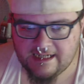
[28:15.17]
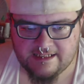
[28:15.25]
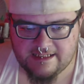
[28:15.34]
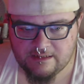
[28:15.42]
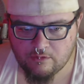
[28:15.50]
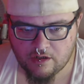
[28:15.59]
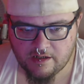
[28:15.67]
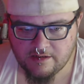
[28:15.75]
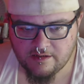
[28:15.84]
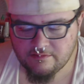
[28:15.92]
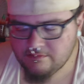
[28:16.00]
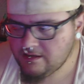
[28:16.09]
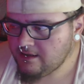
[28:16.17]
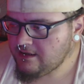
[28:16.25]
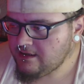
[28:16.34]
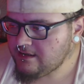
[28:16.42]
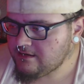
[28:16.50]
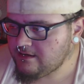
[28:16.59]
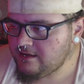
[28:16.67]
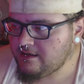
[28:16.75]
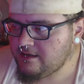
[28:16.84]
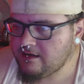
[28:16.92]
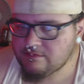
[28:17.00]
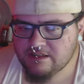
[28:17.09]
Then I'm gonna start building computers
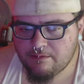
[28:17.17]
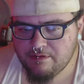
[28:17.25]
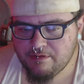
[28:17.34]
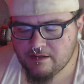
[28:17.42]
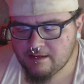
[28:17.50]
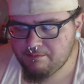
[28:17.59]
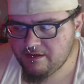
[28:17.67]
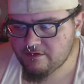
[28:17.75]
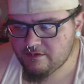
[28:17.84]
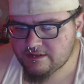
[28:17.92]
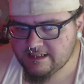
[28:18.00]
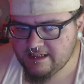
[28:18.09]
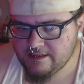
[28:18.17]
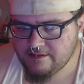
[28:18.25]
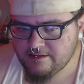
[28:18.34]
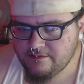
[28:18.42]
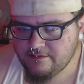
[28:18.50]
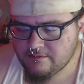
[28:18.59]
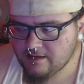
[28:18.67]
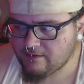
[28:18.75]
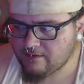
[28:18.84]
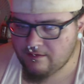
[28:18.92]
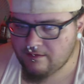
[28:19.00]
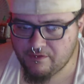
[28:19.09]
again. I built this one.
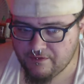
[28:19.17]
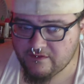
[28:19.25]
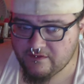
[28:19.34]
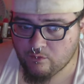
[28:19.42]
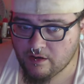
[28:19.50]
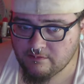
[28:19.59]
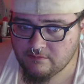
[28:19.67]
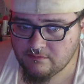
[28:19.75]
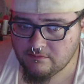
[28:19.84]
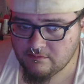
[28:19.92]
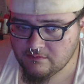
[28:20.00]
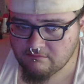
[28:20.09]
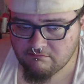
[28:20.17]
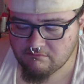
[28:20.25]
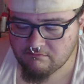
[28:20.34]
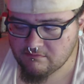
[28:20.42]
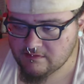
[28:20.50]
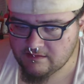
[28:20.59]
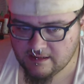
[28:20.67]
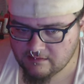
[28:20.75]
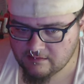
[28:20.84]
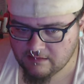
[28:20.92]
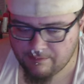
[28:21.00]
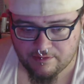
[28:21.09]
Yeah, I built this bad
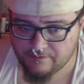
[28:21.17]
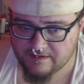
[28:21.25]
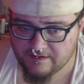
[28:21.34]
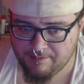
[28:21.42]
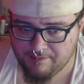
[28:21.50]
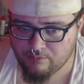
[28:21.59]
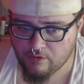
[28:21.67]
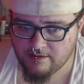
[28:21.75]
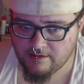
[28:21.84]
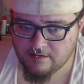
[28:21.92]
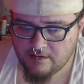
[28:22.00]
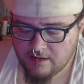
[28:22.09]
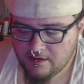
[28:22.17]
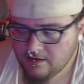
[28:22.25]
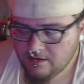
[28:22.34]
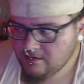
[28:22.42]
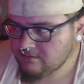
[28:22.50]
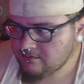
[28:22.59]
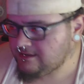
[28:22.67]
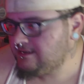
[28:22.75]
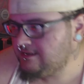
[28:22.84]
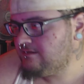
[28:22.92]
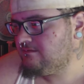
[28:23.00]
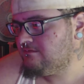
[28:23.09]
boy. It's a
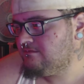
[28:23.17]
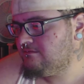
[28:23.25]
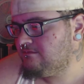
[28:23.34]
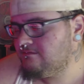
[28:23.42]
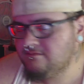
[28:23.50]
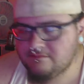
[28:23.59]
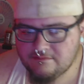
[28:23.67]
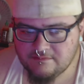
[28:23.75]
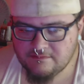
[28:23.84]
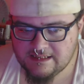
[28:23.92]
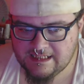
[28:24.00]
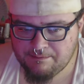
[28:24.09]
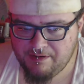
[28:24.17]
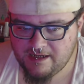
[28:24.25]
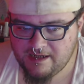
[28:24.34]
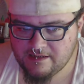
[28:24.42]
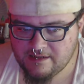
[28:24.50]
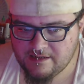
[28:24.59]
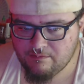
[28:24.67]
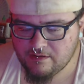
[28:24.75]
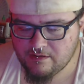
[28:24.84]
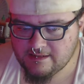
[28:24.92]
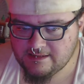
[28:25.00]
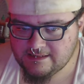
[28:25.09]
competitive one, but it's a few
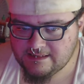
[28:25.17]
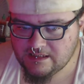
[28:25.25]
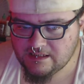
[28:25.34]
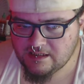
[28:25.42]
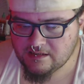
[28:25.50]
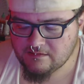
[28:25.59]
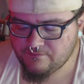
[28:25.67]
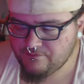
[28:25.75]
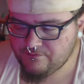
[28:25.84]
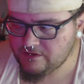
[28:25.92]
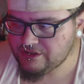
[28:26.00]
generations behind.